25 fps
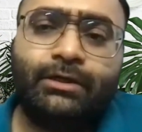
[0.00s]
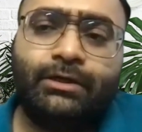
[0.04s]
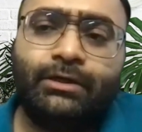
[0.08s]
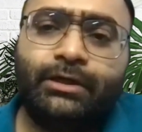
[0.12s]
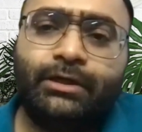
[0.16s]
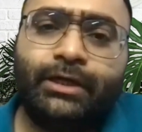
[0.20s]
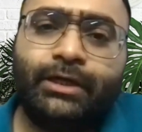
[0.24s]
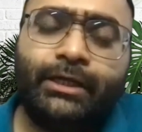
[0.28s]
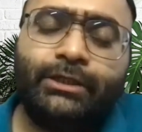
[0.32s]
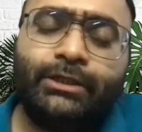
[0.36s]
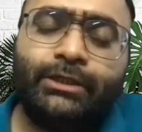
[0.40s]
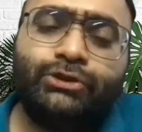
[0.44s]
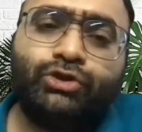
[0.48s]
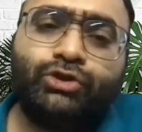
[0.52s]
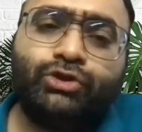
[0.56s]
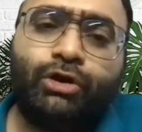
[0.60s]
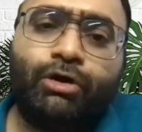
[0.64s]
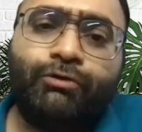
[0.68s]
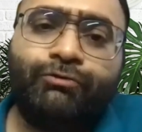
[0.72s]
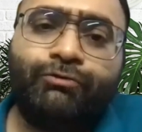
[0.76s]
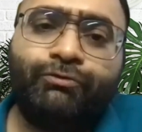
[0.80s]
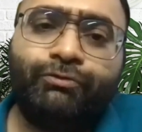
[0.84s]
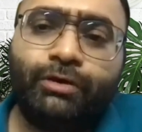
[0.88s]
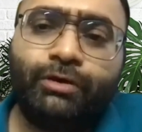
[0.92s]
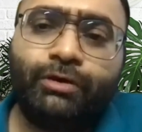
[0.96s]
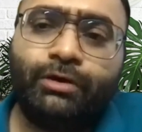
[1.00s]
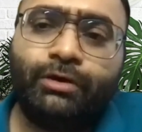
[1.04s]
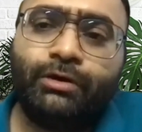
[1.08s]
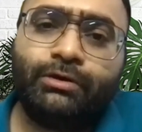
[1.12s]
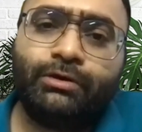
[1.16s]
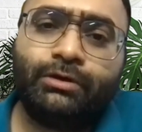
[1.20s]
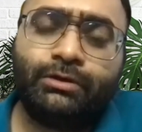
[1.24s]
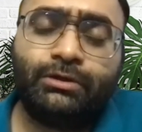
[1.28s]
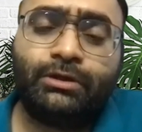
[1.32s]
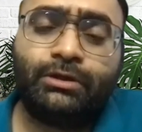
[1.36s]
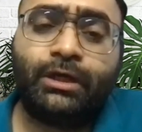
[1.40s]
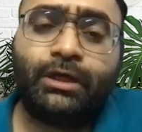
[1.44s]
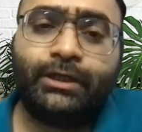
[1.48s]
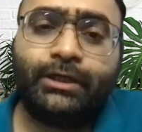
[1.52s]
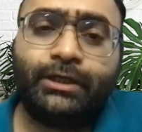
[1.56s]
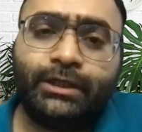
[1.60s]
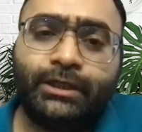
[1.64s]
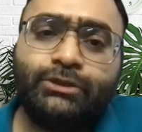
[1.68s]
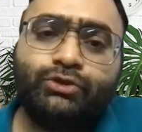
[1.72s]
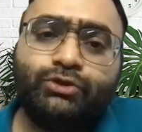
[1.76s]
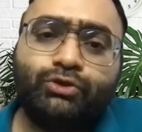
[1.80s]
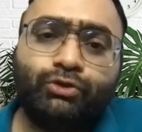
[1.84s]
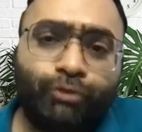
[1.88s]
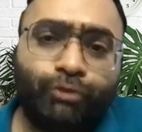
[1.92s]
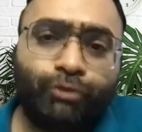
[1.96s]
range of
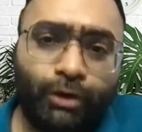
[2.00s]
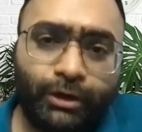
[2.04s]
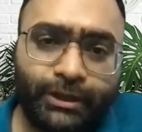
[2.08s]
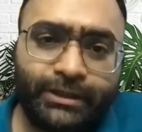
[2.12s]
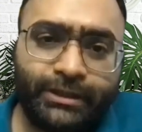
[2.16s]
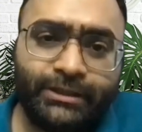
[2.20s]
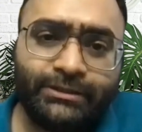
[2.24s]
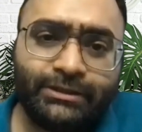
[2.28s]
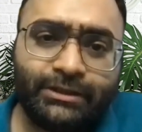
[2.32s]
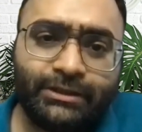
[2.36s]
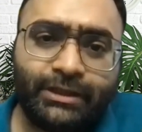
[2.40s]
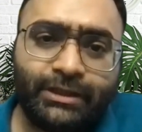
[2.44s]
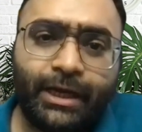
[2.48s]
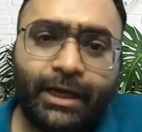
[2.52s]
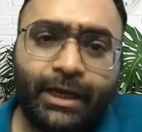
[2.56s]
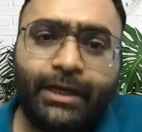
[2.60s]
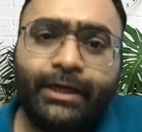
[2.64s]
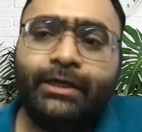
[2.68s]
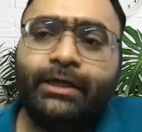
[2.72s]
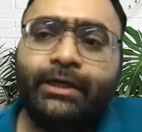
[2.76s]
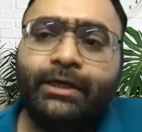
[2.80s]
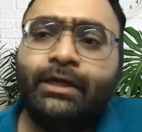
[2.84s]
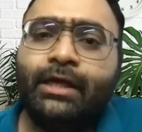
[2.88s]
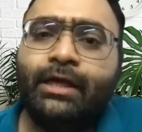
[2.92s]
30s to 40s, right?